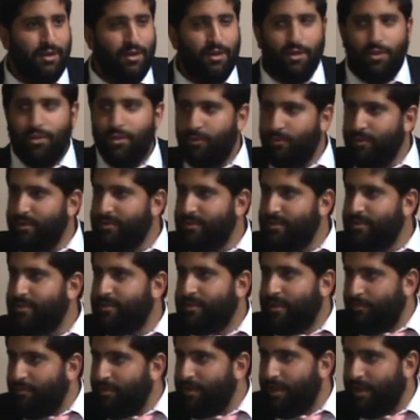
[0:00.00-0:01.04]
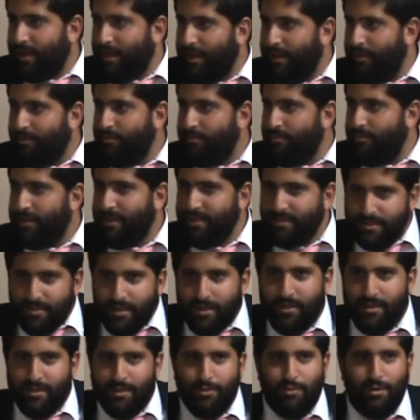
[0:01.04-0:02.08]
Yeah. The reason is that Talmid Chacham, he
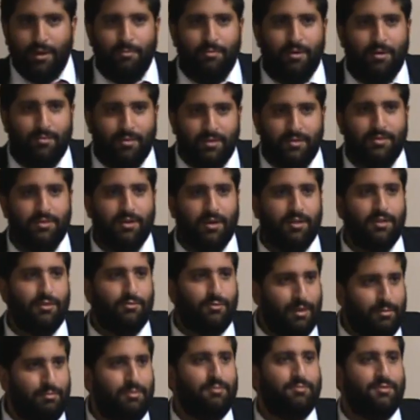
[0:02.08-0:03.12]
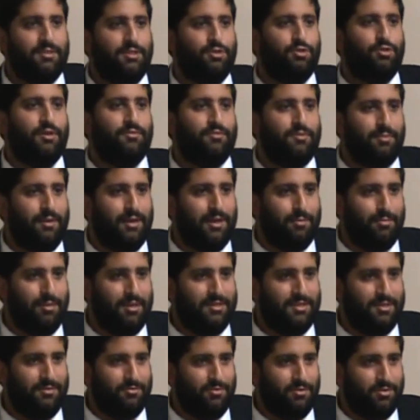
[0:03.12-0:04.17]
studied the Rambam and saw the Rambam says you have to make a
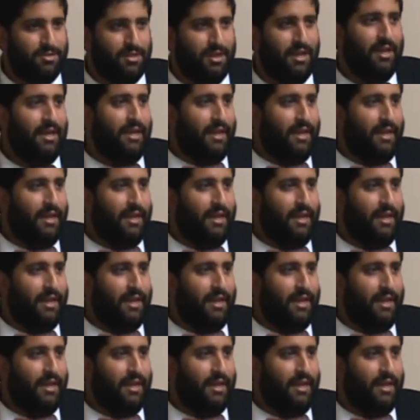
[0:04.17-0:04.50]
blessing first.